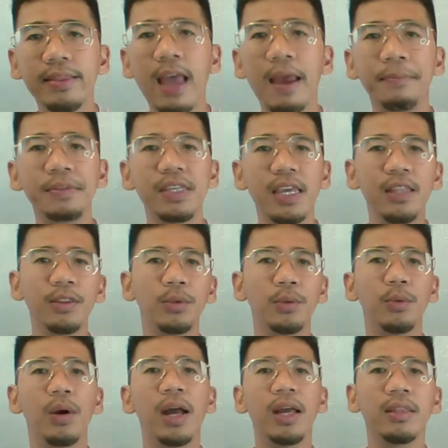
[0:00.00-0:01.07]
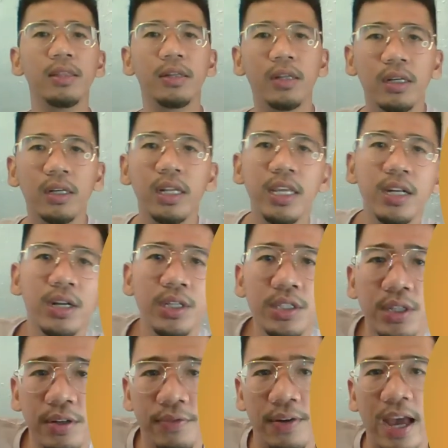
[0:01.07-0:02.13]
It taps into an
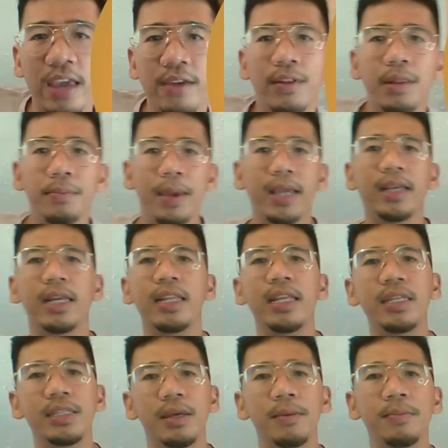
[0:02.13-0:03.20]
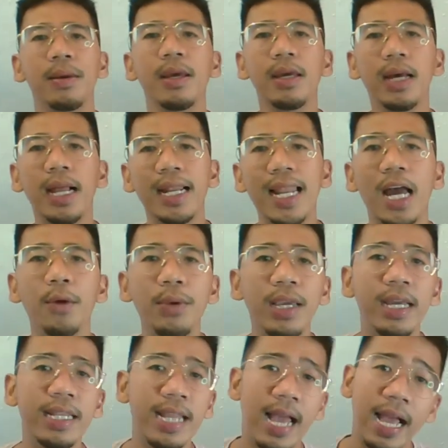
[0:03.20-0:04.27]
earlier survival mechanism,
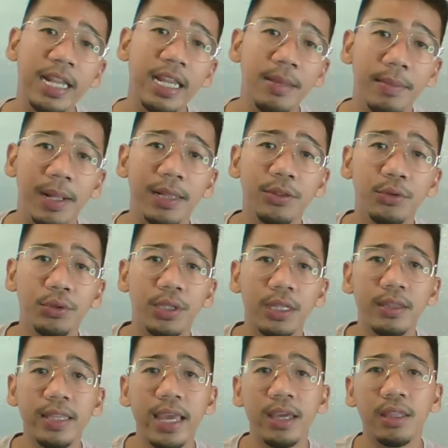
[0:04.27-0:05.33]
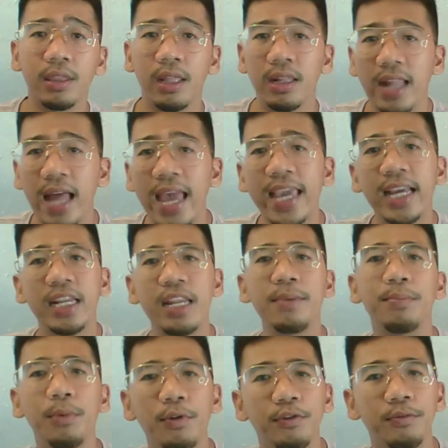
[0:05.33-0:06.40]
allowing an animal to detect the
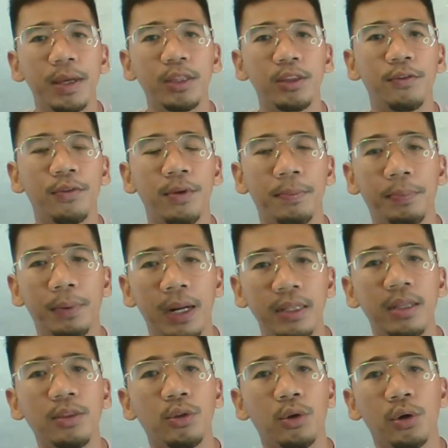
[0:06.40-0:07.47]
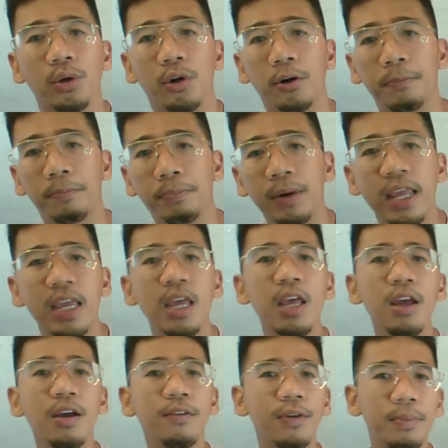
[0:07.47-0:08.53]
likely movement of a predator or
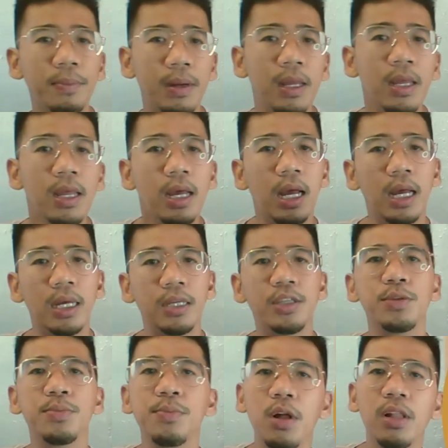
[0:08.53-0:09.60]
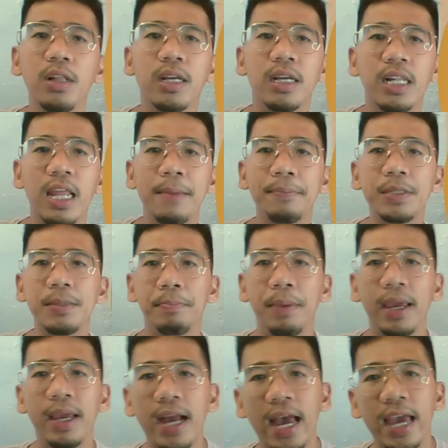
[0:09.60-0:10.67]
prey from a small
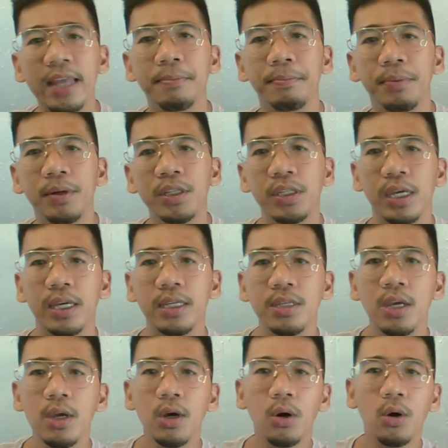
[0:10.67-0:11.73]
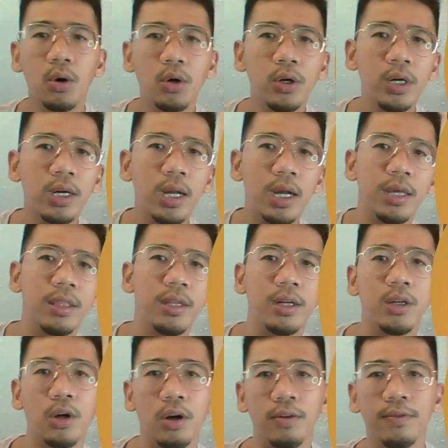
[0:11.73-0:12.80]
glimpse behind bushes or
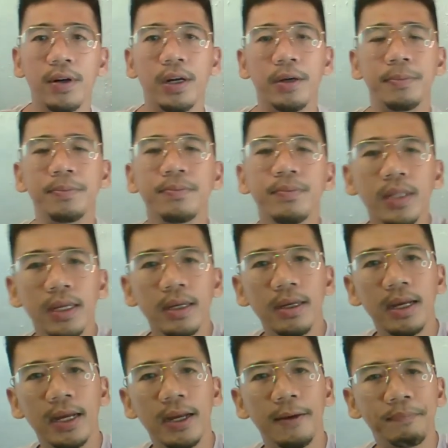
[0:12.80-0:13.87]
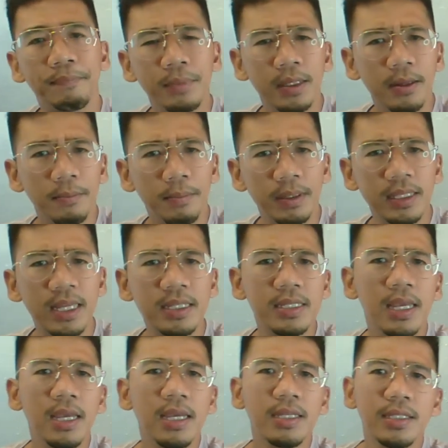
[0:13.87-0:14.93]
other cover.
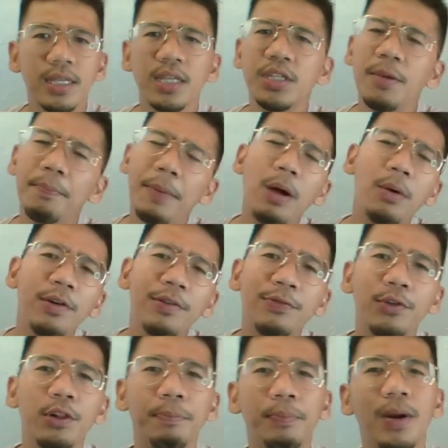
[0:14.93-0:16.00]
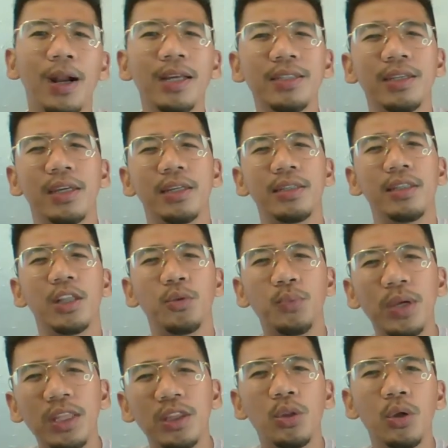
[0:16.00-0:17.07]
But it's such a powerful
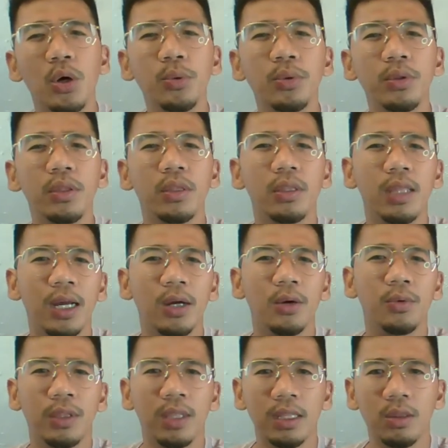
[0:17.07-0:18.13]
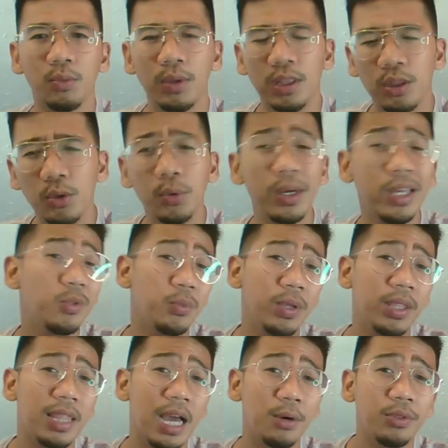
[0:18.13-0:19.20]
process that we do
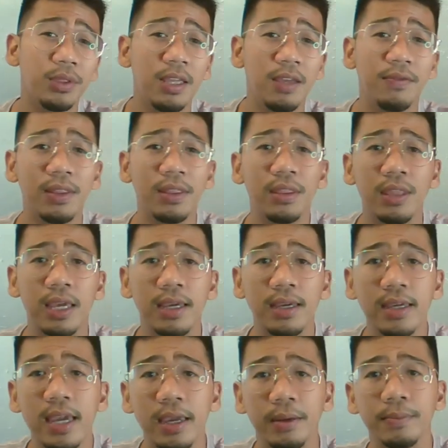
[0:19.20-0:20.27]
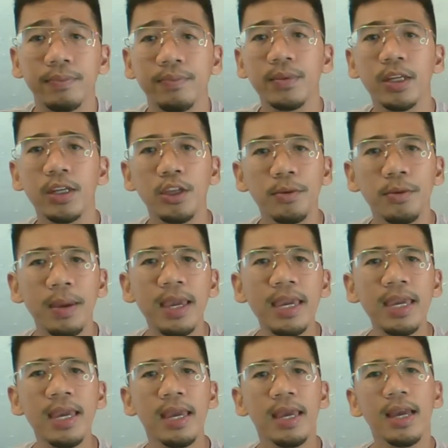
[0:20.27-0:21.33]
it without even thinking.
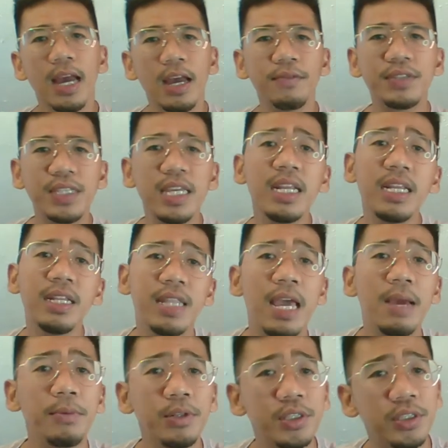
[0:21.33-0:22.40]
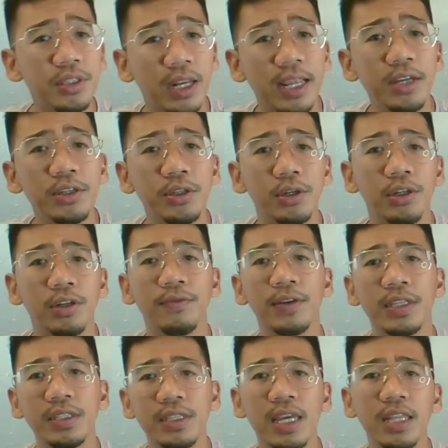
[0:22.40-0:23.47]
You may have seen a
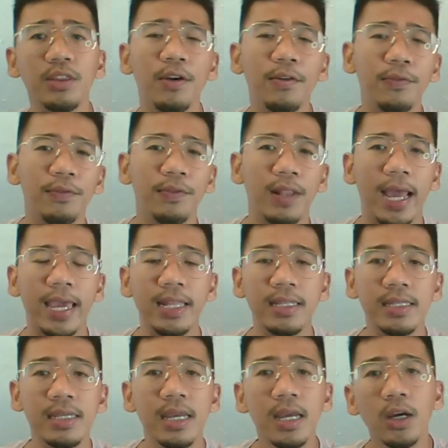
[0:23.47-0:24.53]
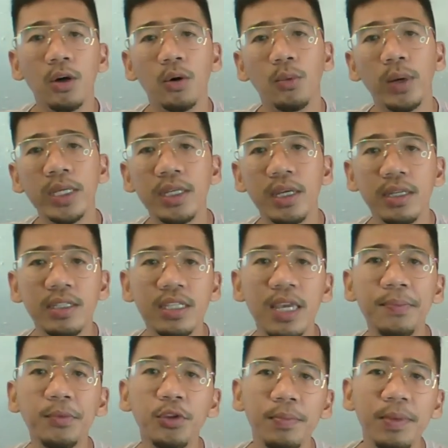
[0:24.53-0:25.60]
demonstration of a set of lights
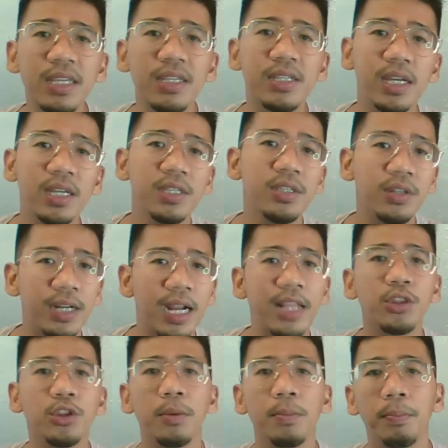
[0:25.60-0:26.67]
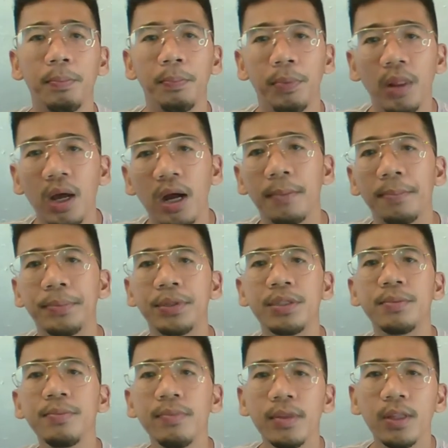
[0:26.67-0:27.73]
which seem to be just random
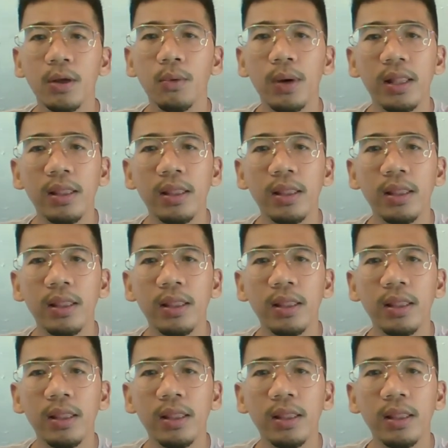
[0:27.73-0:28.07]
blobs